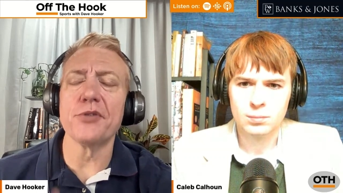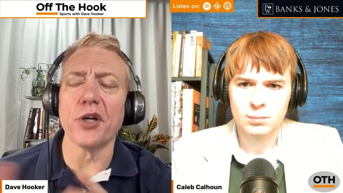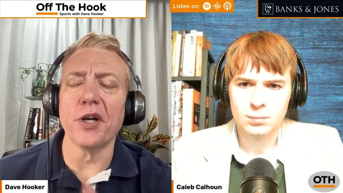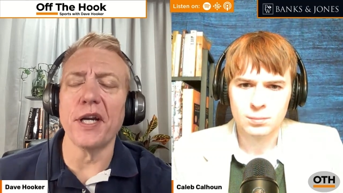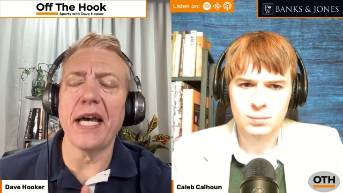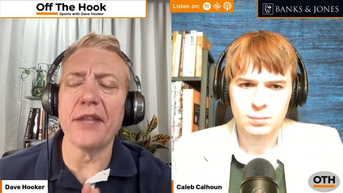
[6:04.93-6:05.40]

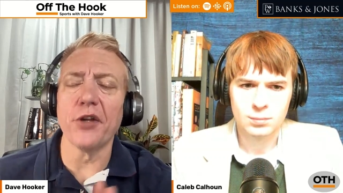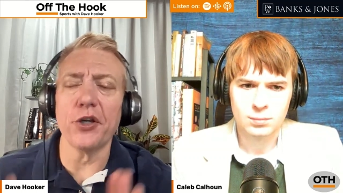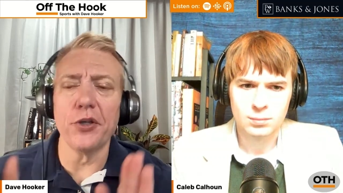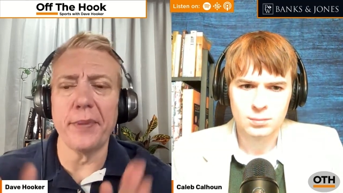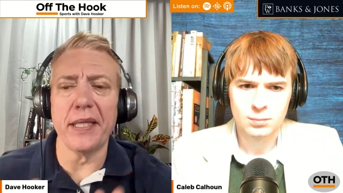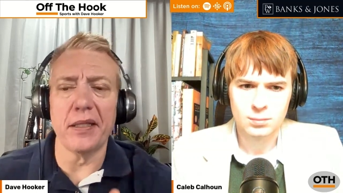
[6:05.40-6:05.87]
Speaker 1: sorry. I thought
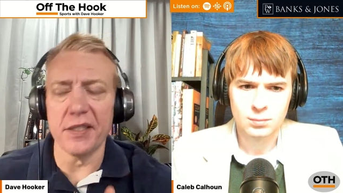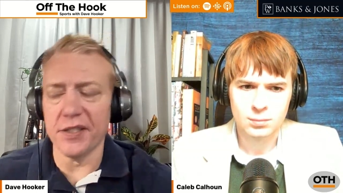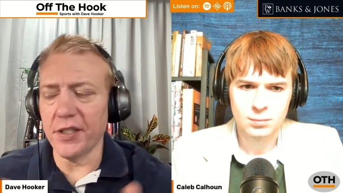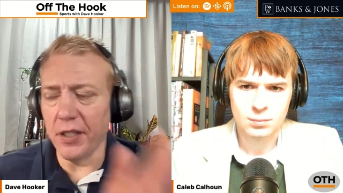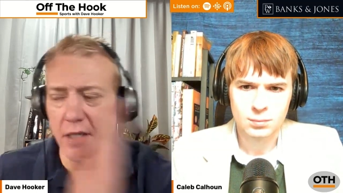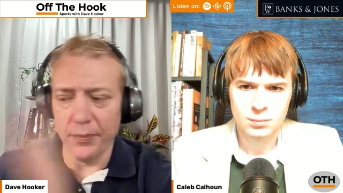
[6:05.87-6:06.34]
you meant
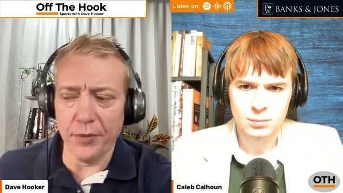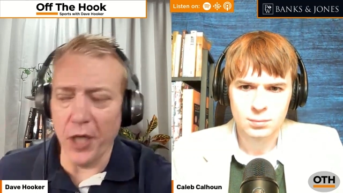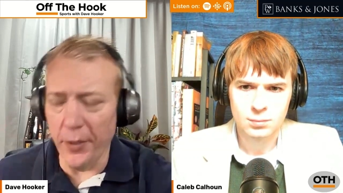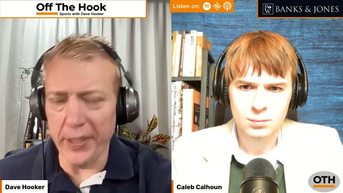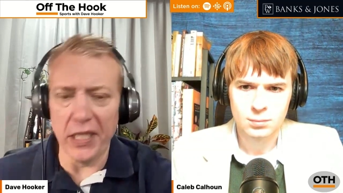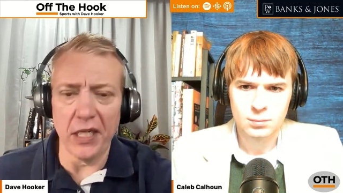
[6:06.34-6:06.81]
this
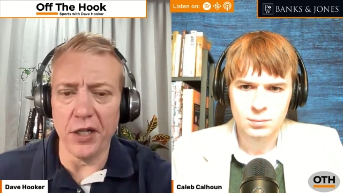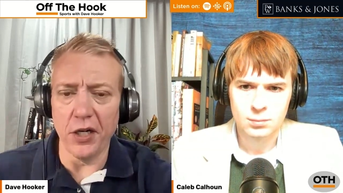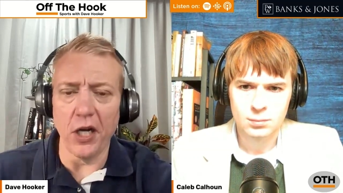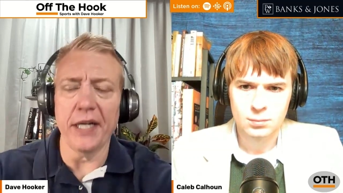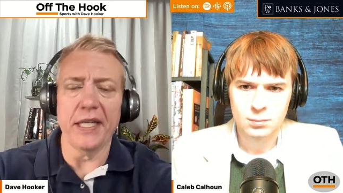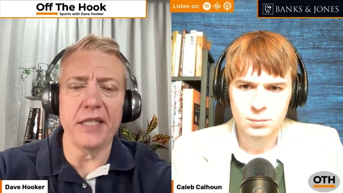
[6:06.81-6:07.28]
upcoming year.
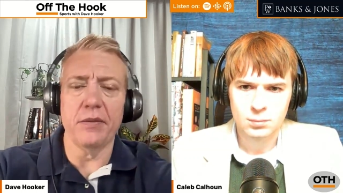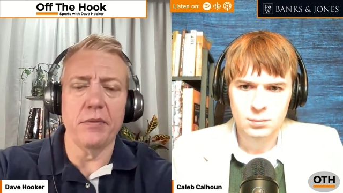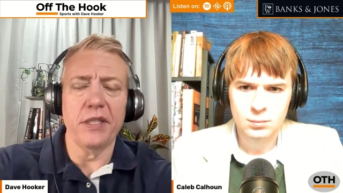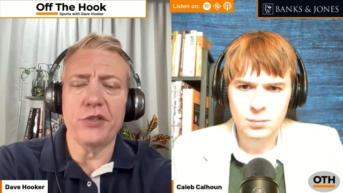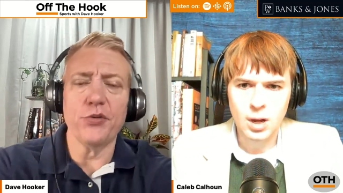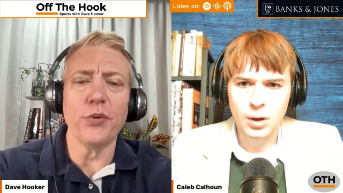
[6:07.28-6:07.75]
All right, in
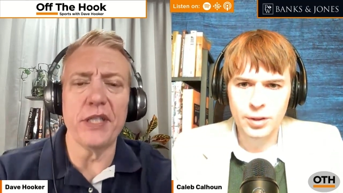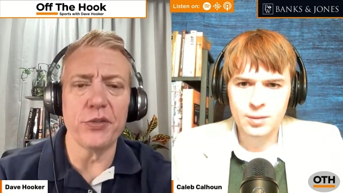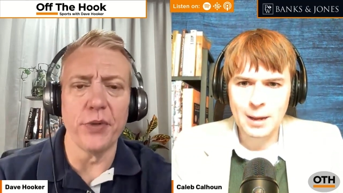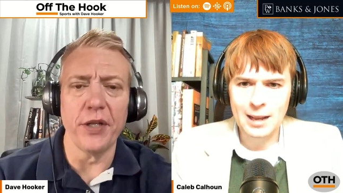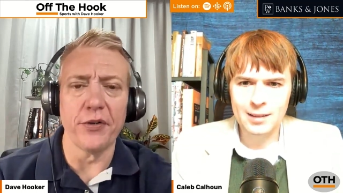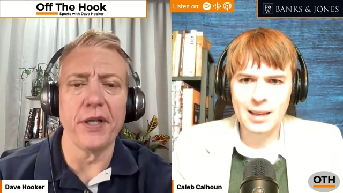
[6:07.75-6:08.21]

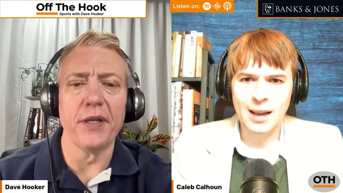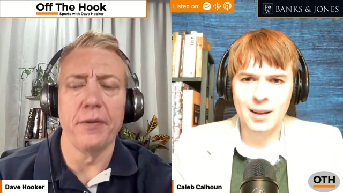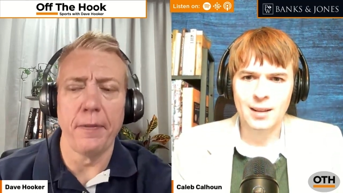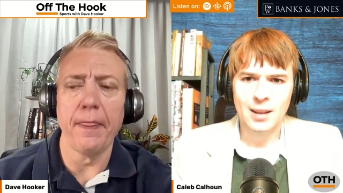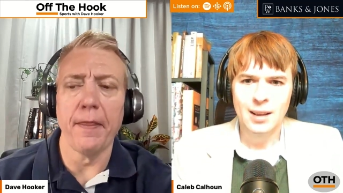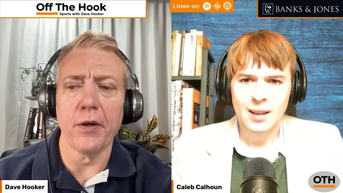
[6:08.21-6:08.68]
Speaker 2: 2023.
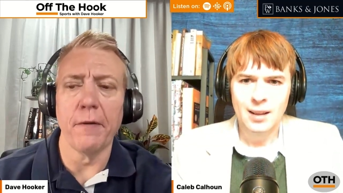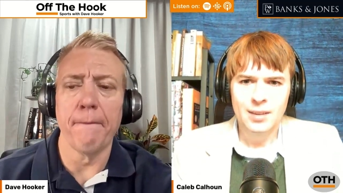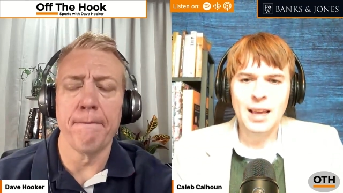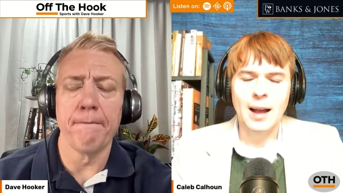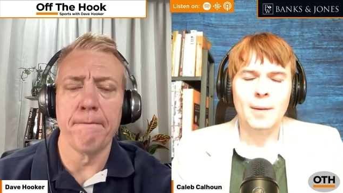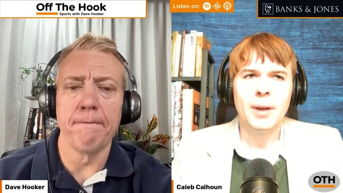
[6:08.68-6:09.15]

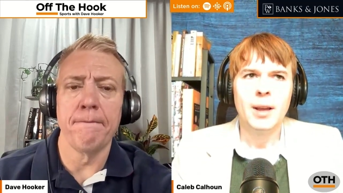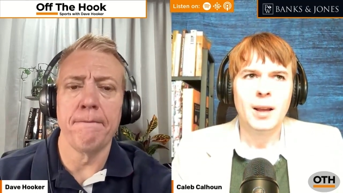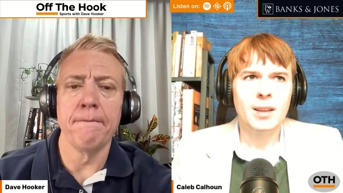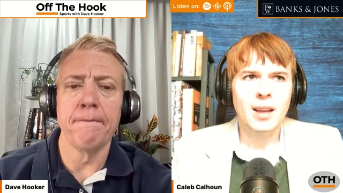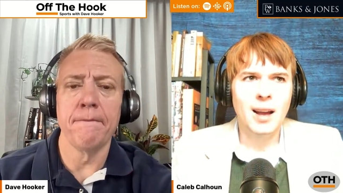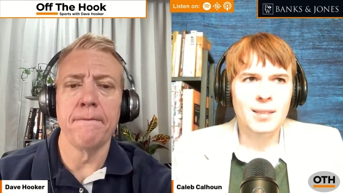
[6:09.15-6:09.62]
Yeah.
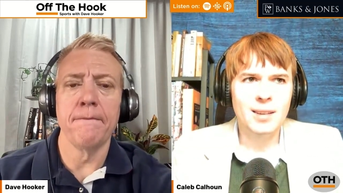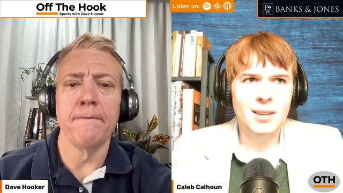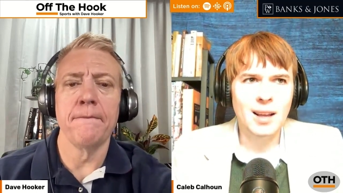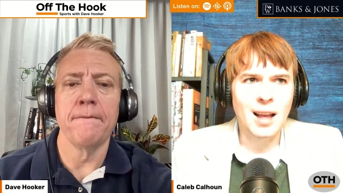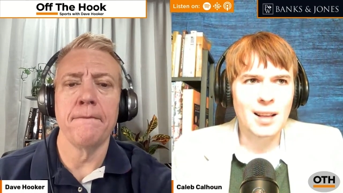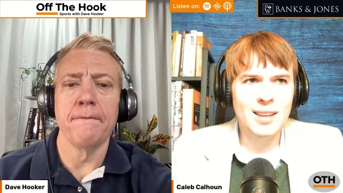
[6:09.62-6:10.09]

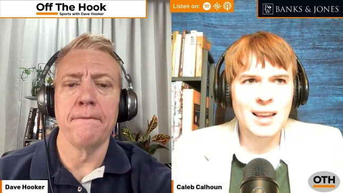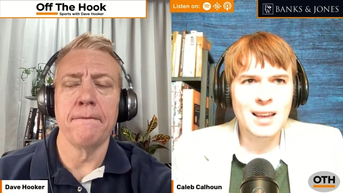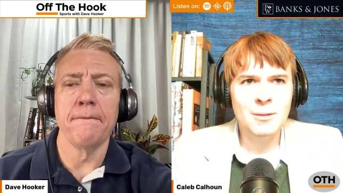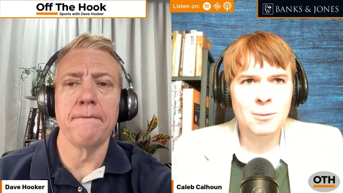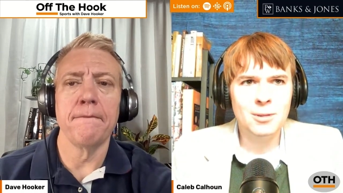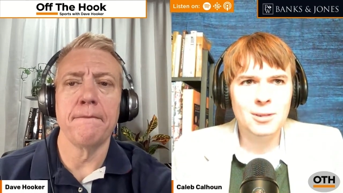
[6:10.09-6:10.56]

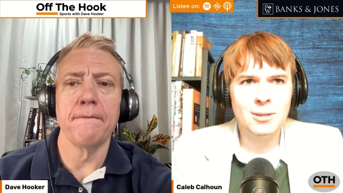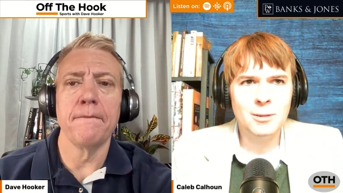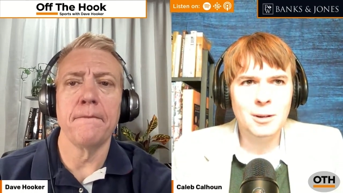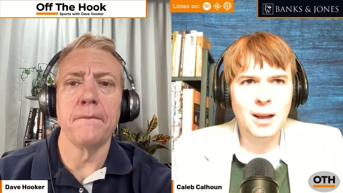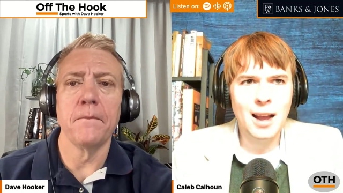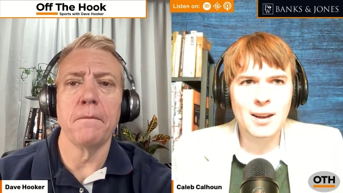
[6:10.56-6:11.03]
Dave,
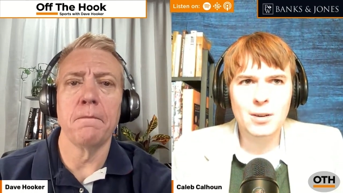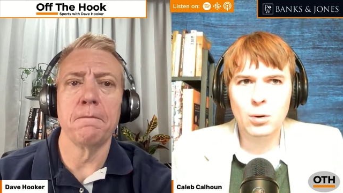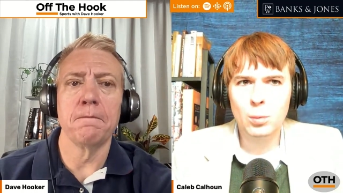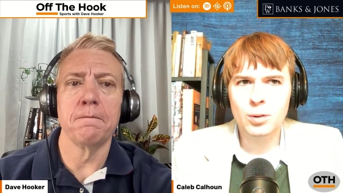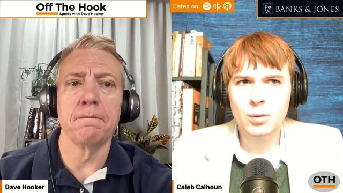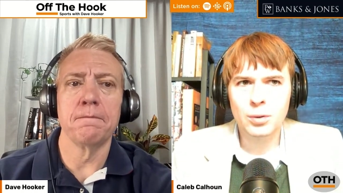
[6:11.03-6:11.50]
I know
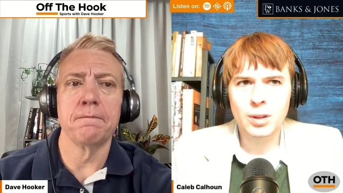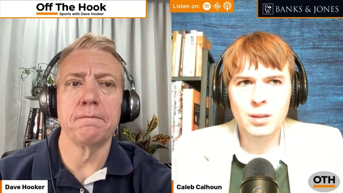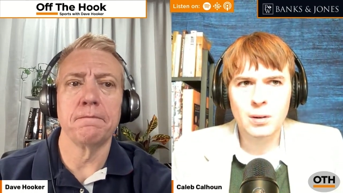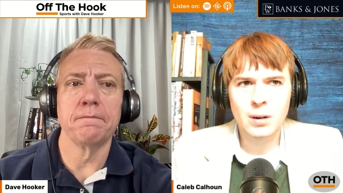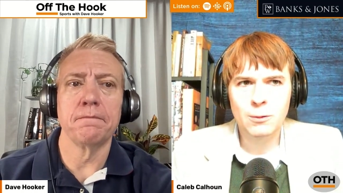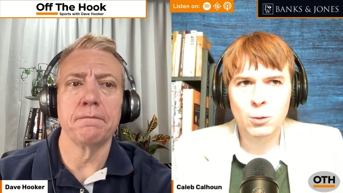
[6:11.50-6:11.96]
it was only
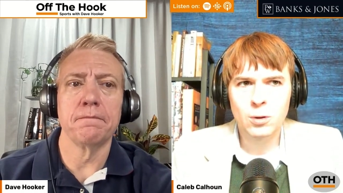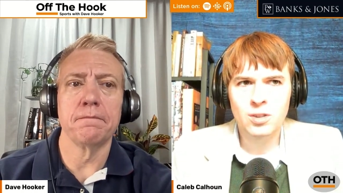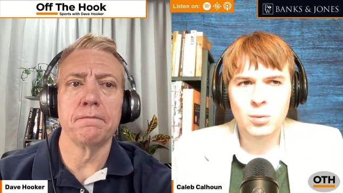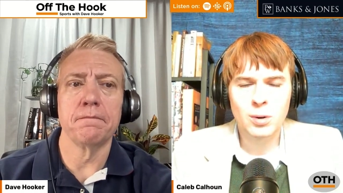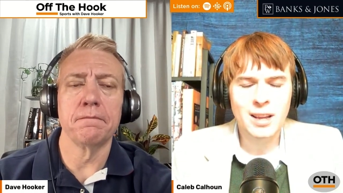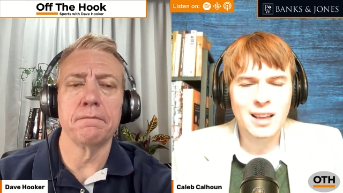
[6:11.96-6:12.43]

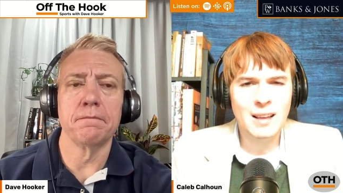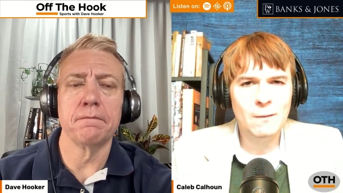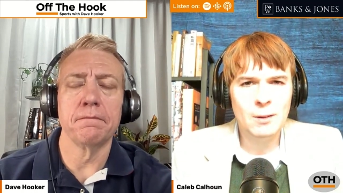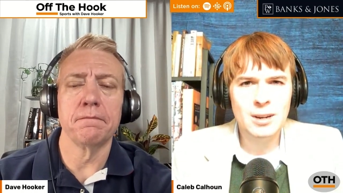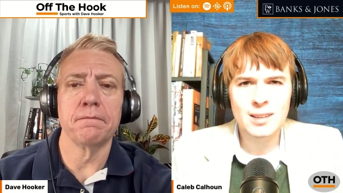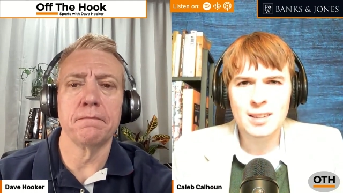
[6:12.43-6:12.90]
34-20. If
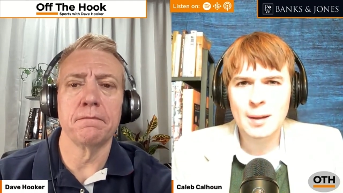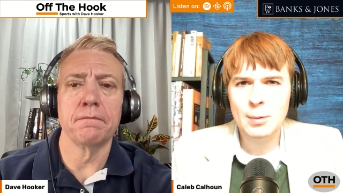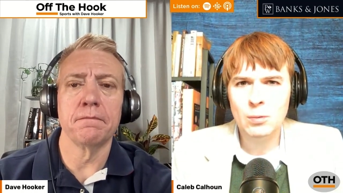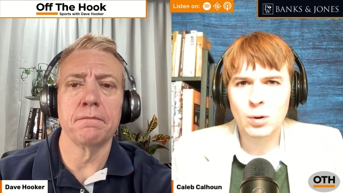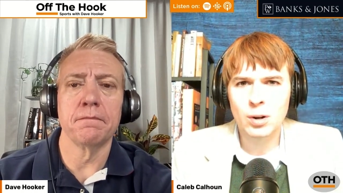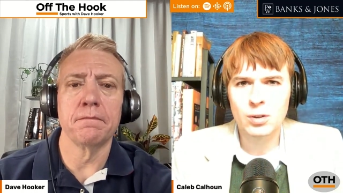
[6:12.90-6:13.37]
Nick
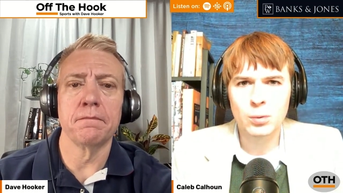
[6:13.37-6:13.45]
Saban wanted